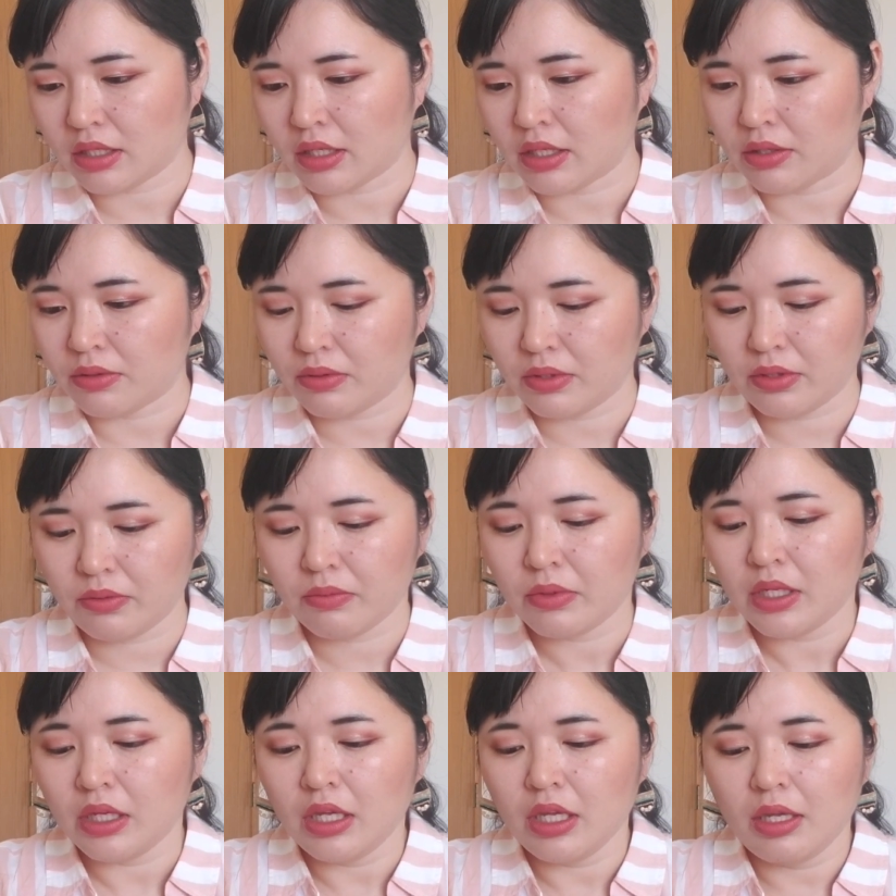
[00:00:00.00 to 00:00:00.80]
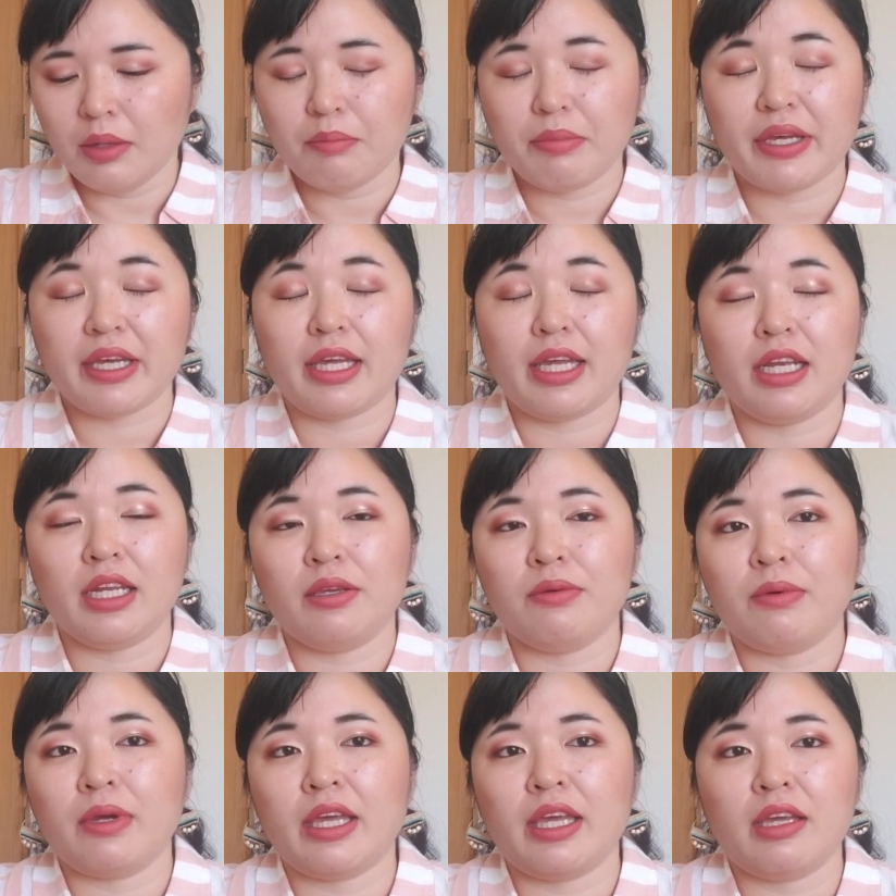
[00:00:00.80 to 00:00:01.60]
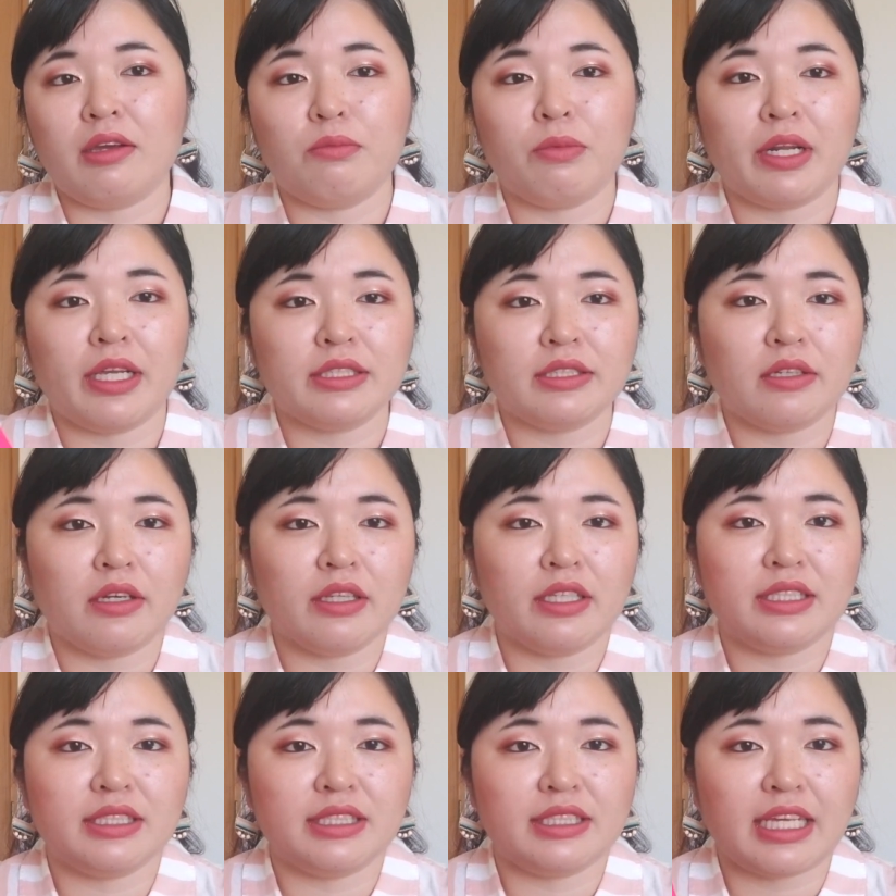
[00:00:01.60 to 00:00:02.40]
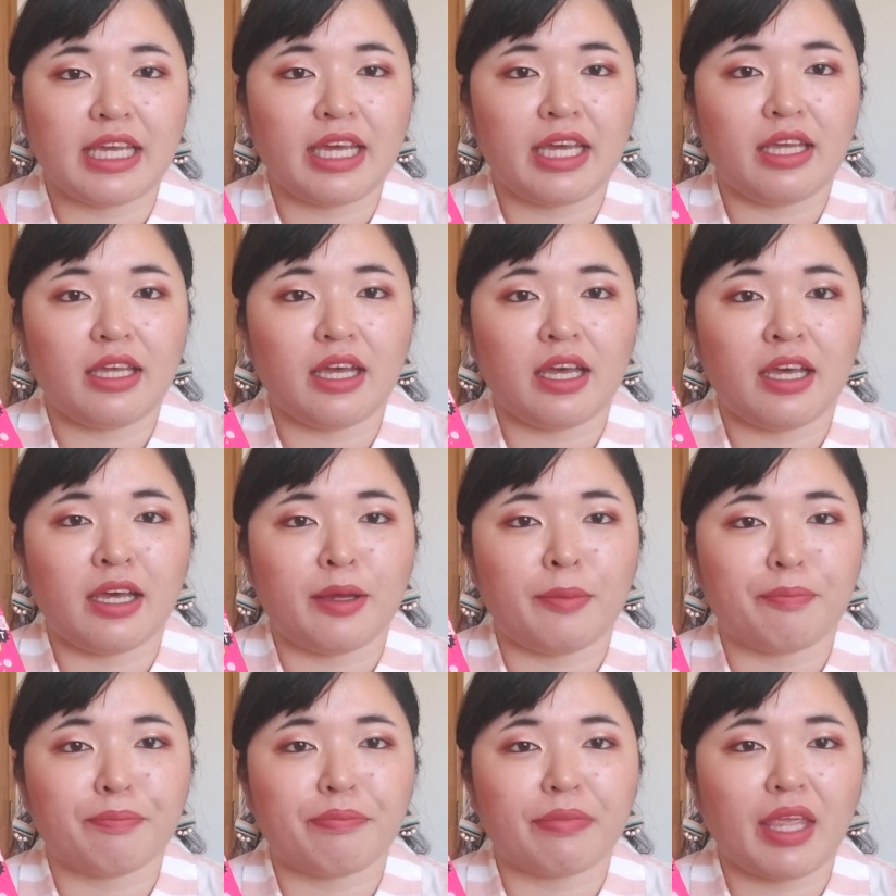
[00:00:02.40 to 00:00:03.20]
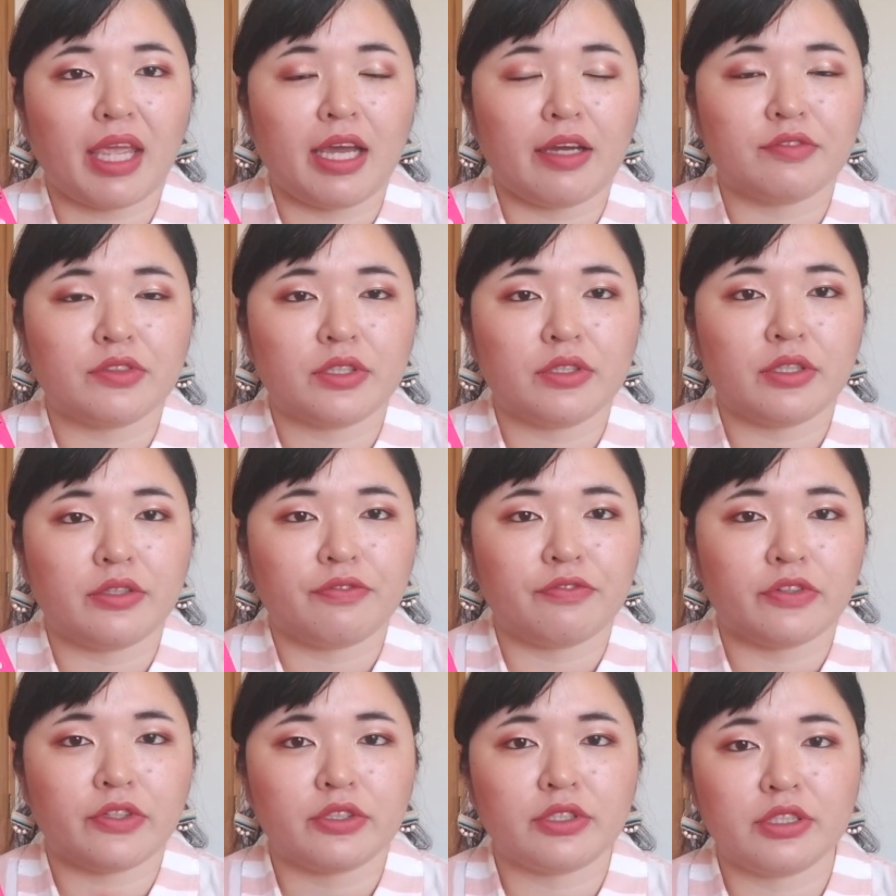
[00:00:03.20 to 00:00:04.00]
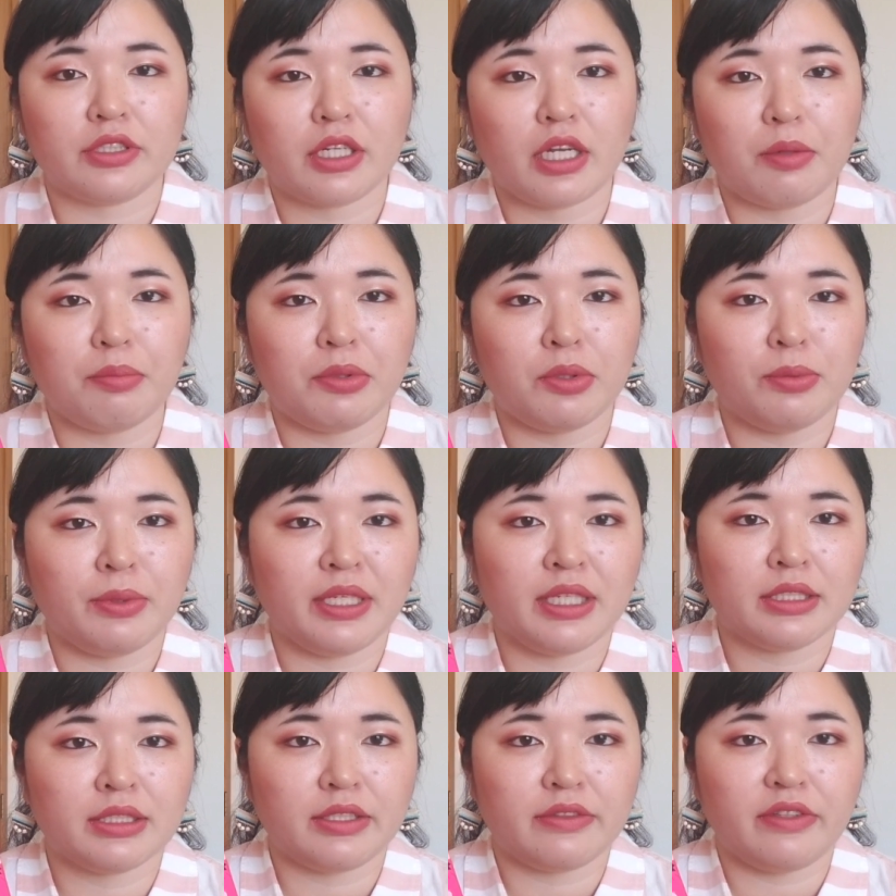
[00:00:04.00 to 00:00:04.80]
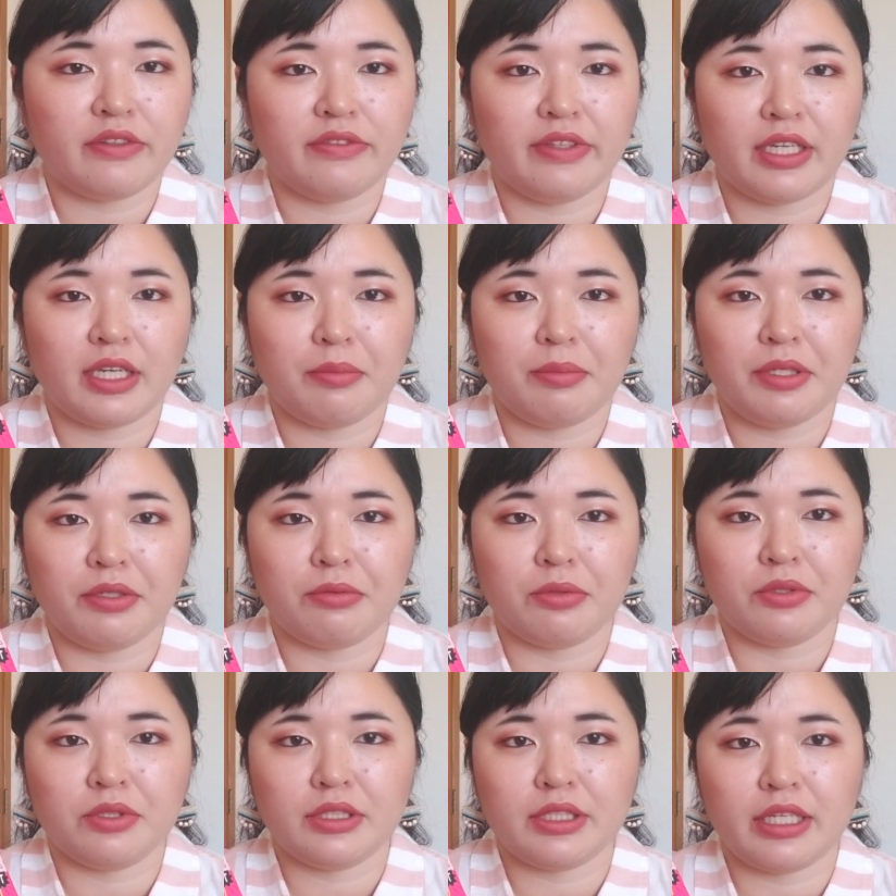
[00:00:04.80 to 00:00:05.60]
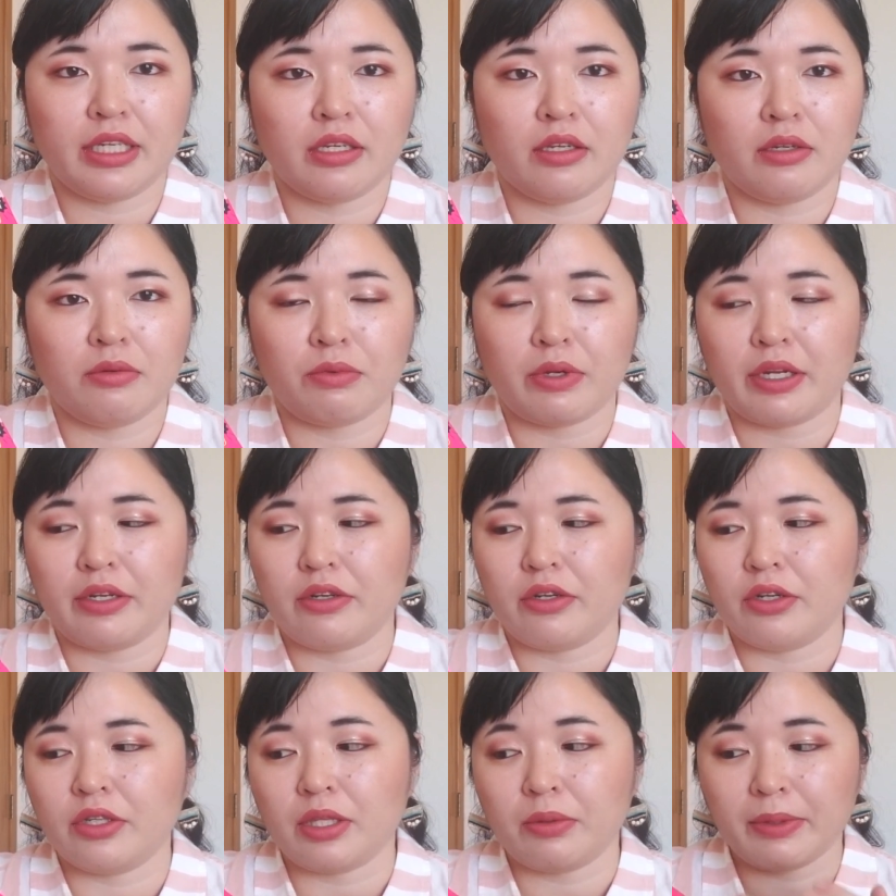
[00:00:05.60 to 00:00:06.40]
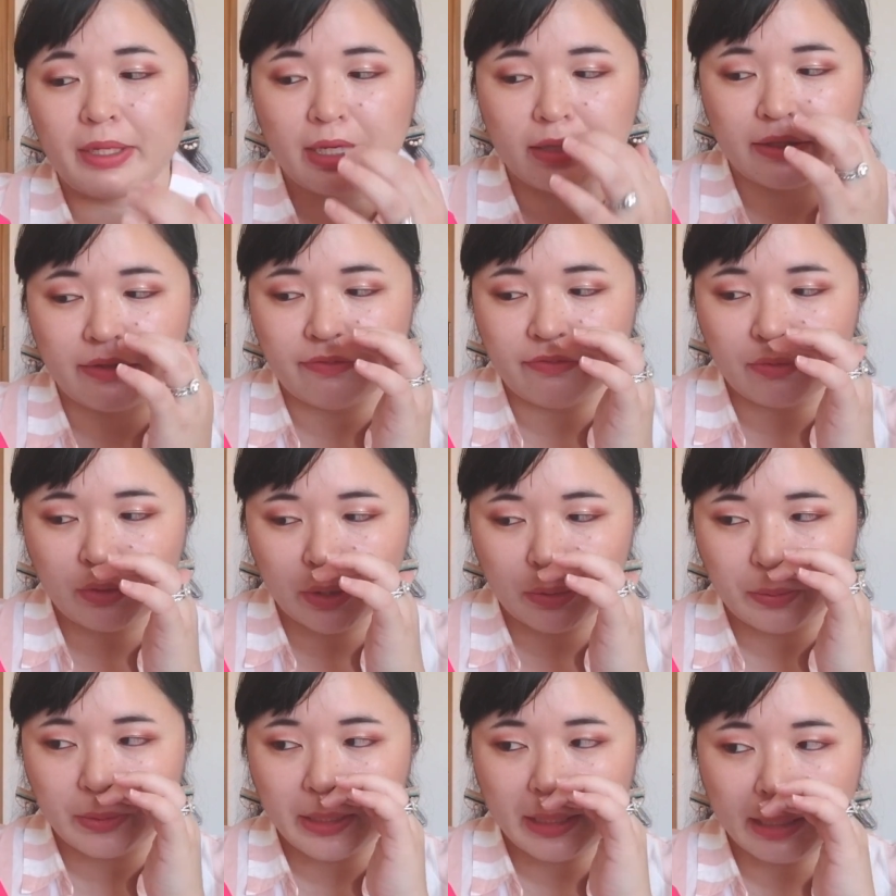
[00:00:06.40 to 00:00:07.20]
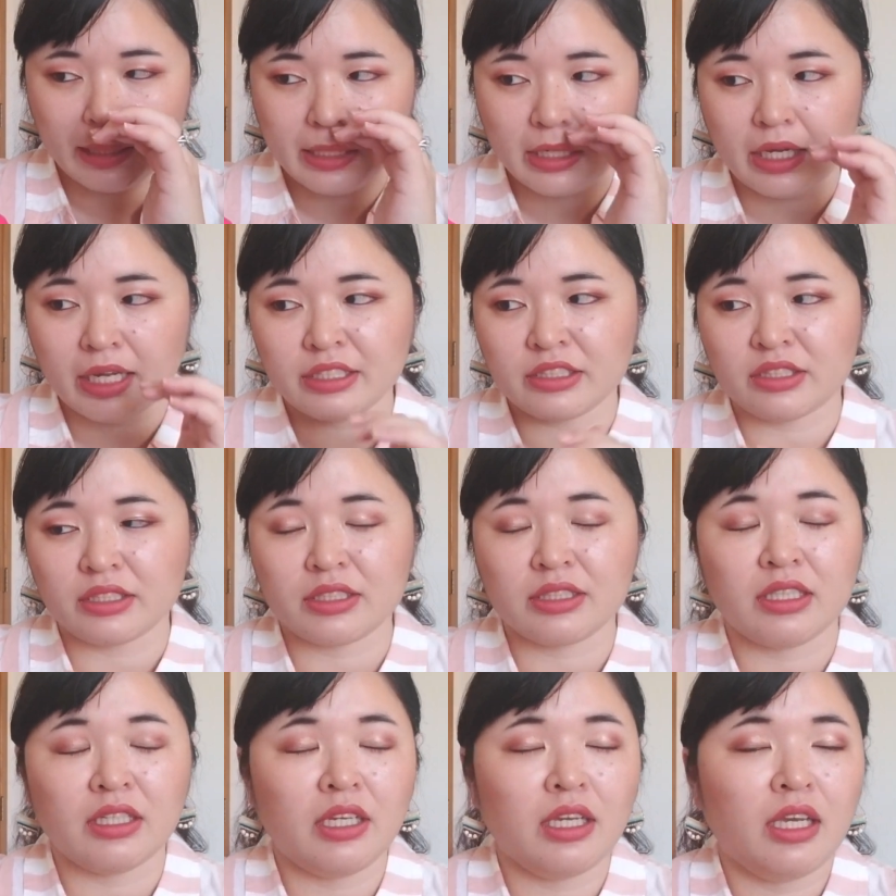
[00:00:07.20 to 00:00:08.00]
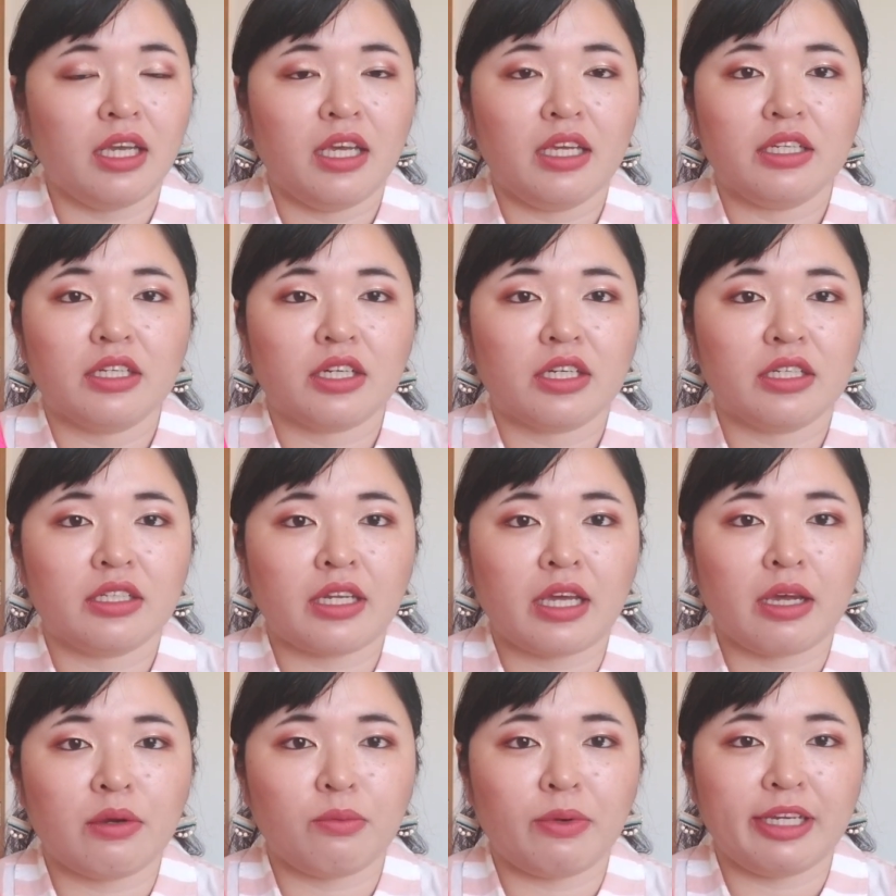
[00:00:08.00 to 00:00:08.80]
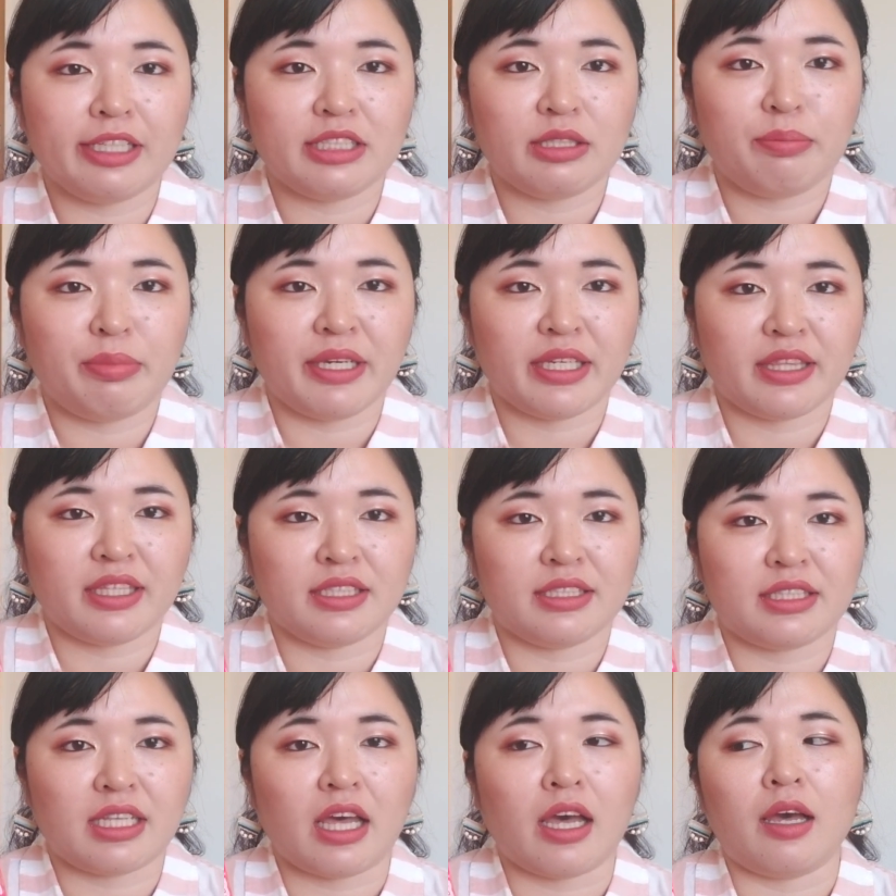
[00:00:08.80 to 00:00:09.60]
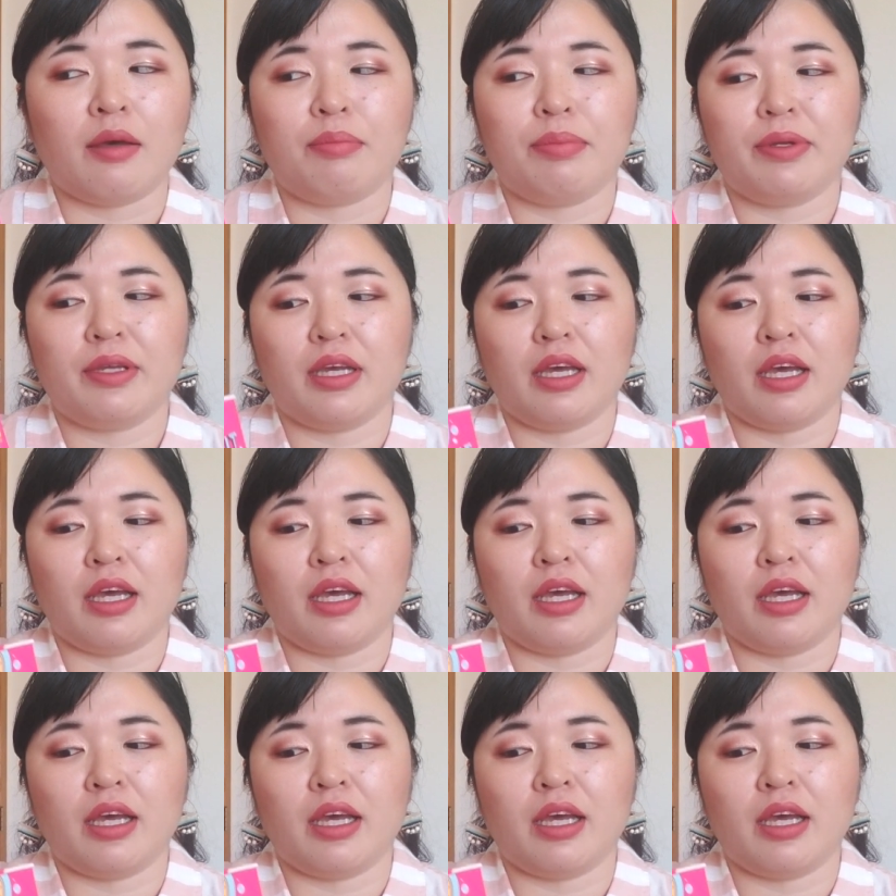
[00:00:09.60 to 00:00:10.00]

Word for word: I don't know. But anyway, when I saw this set after the first couple weekends of the VIB Rouge sale, and when I heard that we had the fourth weekend, I just could not wait to pick this up.